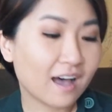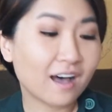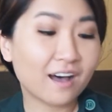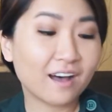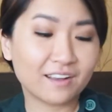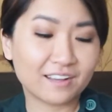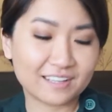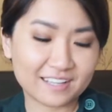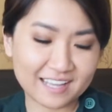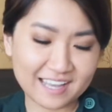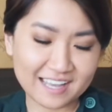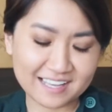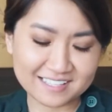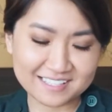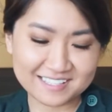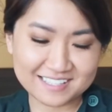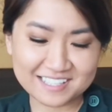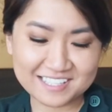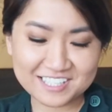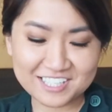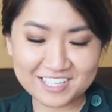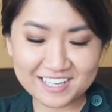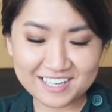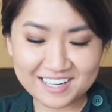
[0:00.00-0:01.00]
Oh
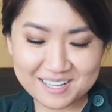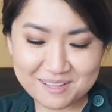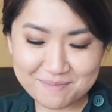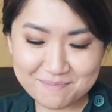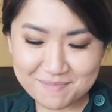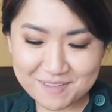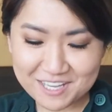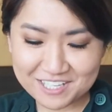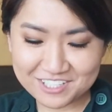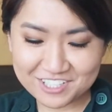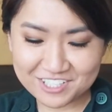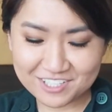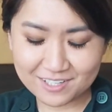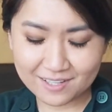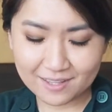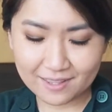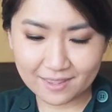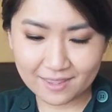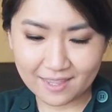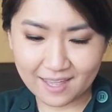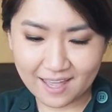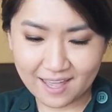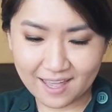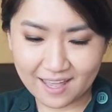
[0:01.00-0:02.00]
yes, she did
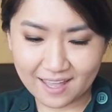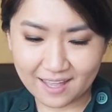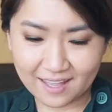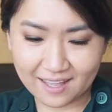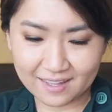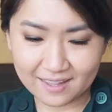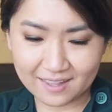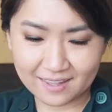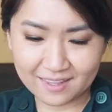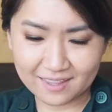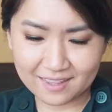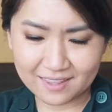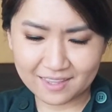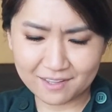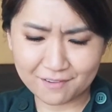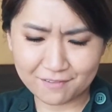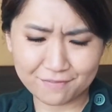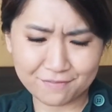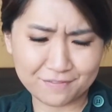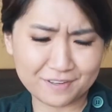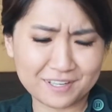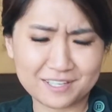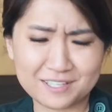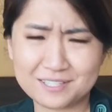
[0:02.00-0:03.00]
mention that the
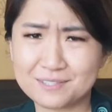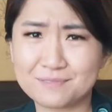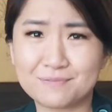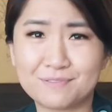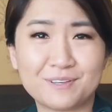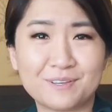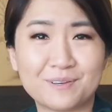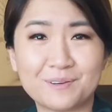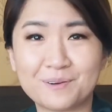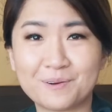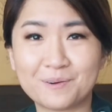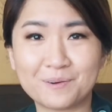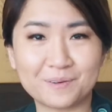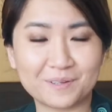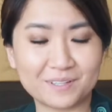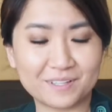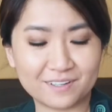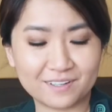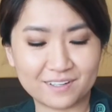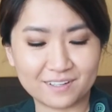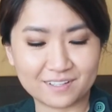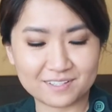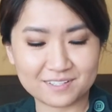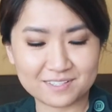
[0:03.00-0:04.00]
first few
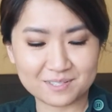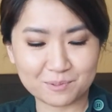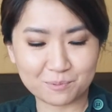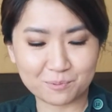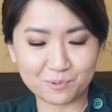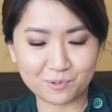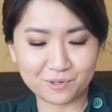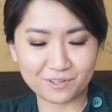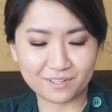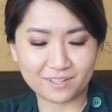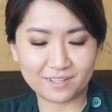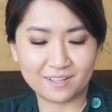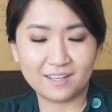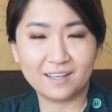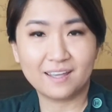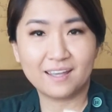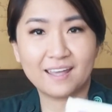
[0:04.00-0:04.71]
orders would